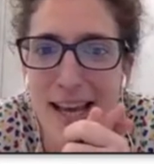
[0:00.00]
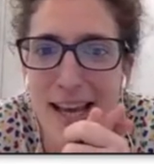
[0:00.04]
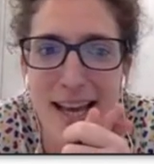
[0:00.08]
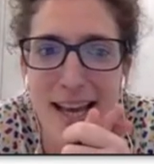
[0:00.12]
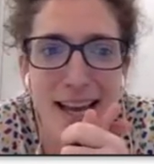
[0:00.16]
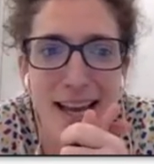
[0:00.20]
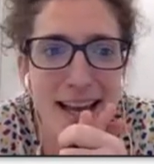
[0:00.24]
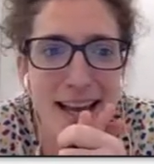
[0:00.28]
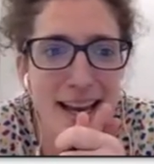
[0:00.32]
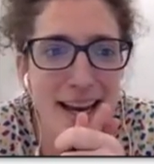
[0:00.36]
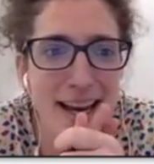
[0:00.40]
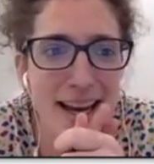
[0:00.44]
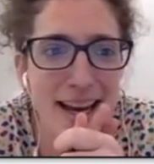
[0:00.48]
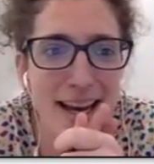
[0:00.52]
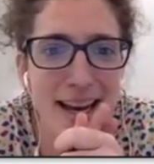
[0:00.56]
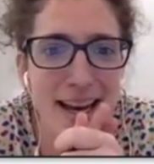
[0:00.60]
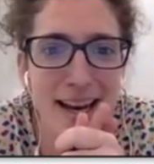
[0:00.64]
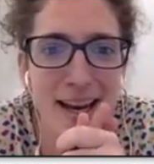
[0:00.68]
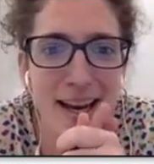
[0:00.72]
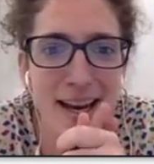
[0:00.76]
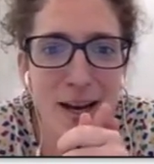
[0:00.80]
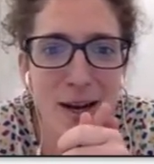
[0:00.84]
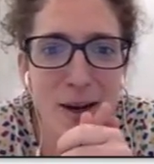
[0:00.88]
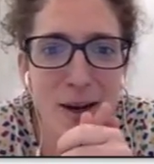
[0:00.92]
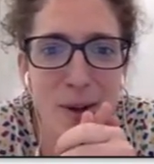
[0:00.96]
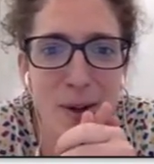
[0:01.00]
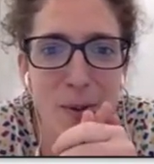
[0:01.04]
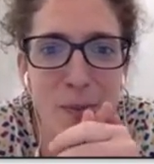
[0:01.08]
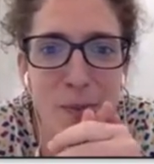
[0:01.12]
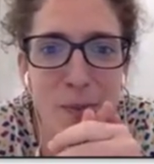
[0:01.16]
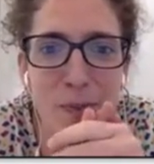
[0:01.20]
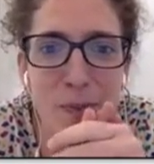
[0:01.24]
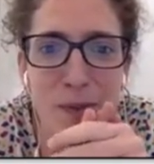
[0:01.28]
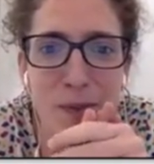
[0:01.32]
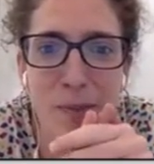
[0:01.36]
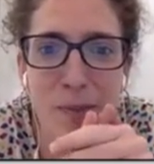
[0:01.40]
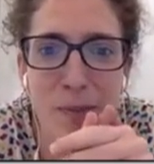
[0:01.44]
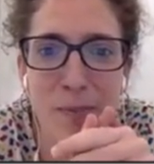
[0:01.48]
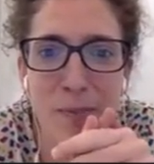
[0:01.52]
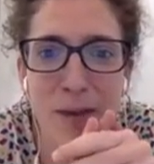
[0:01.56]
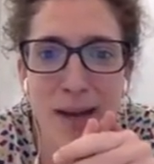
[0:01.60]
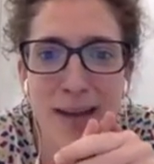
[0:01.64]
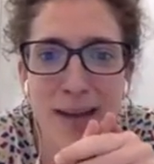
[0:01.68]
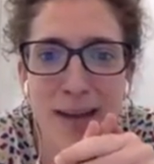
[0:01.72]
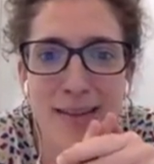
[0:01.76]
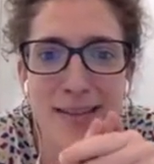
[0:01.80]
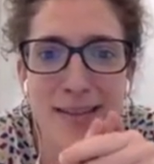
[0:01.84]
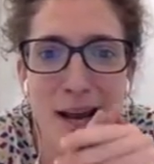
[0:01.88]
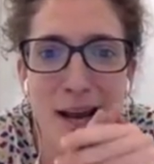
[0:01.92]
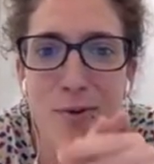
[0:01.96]

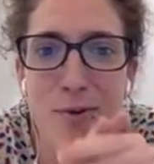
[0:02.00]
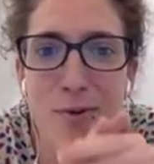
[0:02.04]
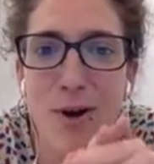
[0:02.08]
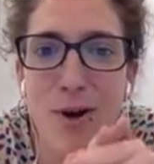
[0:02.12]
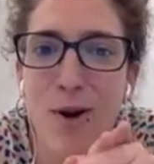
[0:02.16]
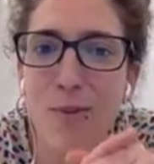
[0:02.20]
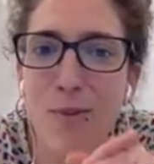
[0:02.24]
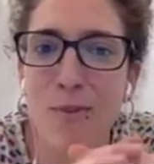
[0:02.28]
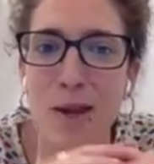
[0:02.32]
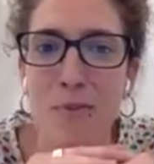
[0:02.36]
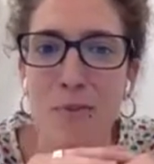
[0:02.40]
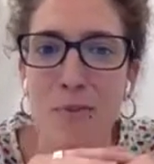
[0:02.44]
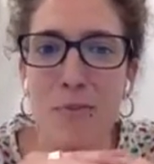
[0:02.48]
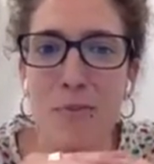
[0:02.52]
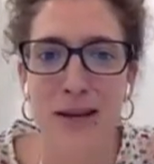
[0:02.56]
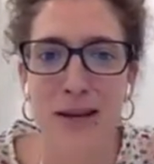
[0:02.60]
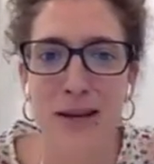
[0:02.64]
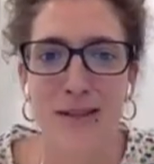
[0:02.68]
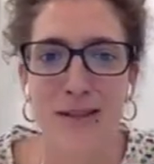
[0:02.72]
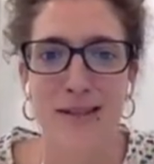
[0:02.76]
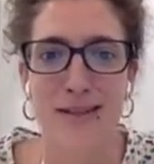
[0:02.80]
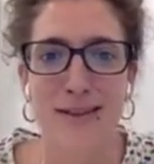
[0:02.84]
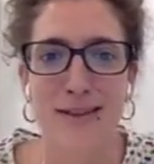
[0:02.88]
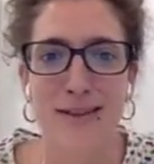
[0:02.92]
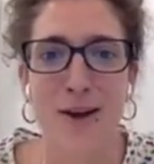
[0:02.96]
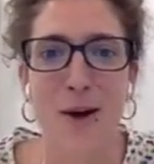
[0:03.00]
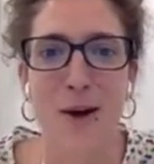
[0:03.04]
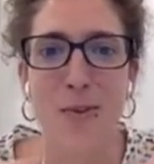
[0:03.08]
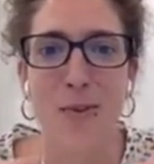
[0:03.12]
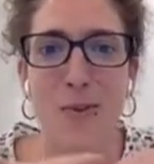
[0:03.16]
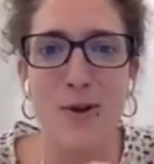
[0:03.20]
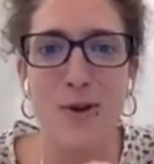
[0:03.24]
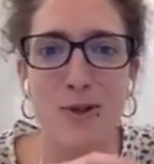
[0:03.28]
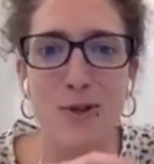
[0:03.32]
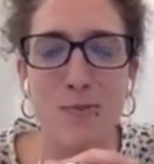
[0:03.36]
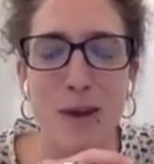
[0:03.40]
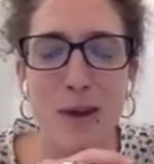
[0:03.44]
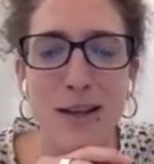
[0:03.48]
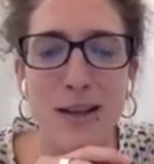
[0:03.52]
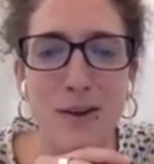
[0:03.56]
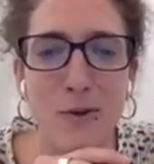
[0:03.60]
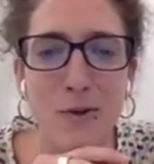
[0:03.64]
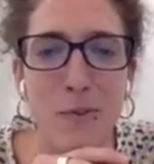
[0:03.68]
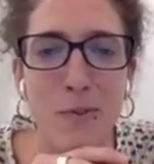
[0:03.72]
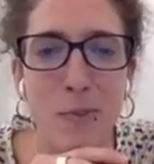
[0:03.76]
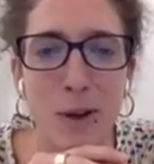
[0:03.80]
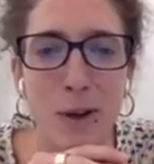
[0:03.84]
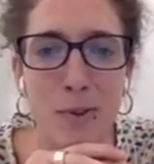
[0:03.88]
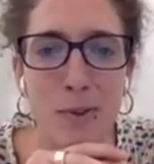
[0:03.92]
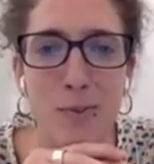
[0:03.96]
My table, my bench top was made
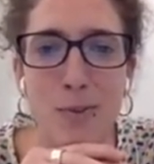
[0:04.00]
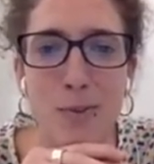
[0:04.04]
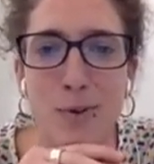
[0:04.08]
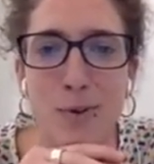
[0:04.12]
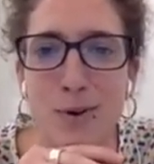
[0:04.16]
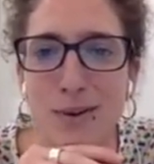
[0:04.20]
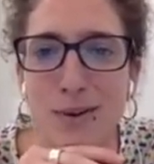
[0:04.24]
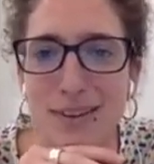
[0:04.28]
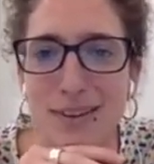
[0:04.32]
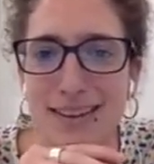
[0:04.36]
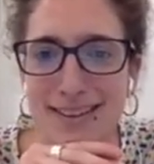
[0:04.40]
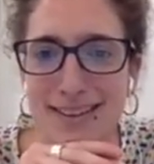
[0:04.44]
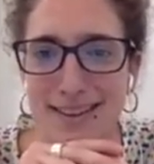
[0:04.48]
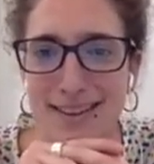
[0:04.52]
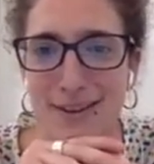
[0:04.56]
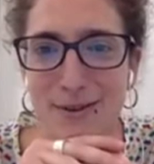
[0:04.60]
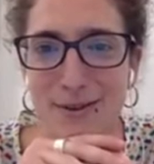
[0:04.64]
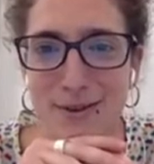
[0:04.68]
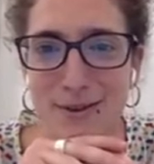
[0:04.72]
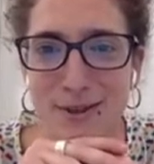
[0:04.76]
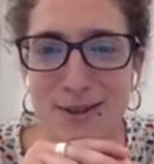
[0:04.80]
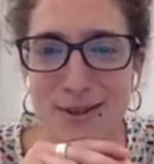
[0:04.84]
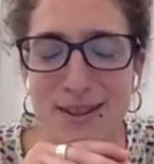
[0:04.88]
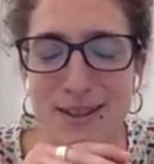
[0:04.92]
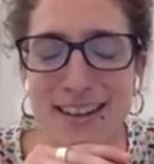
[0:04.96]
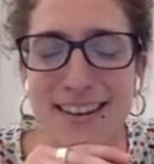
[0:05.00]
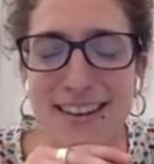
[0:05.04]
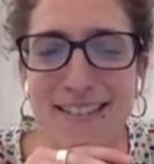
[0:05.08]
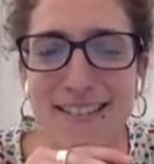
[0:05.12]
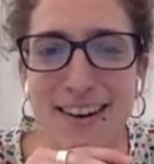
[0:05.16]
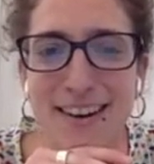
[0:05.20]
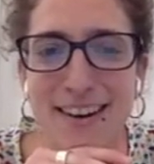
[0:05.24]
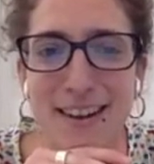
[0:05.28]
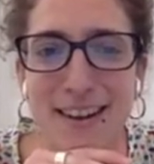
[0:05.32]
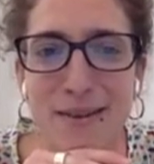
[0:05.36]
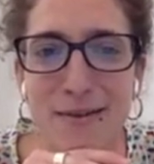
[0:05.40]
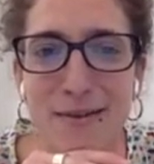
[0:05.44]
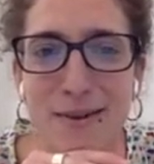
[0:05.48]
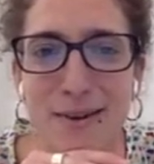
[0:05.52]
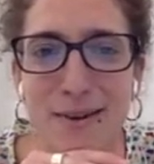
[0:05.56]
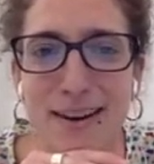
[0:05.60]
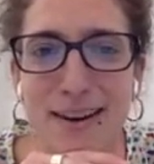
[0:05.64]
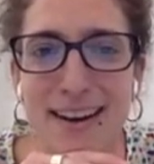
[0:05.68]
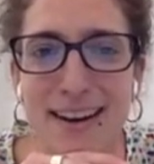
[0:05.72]
of bamboo, that it was incredible.